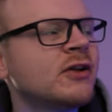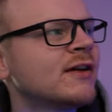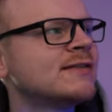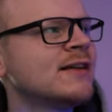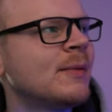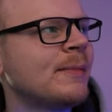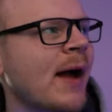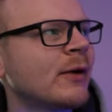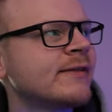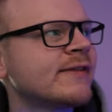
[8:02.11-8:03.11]
You can see the
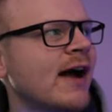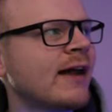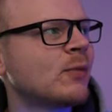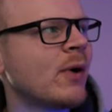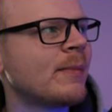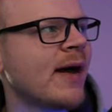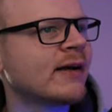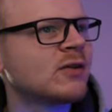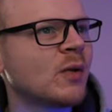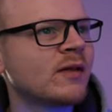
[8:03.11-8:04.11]
mountains kind of went
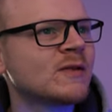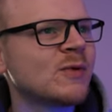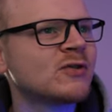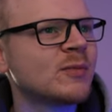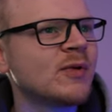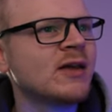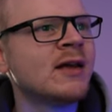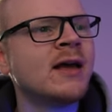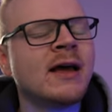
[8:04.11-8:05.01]
back to where they're supposed to be.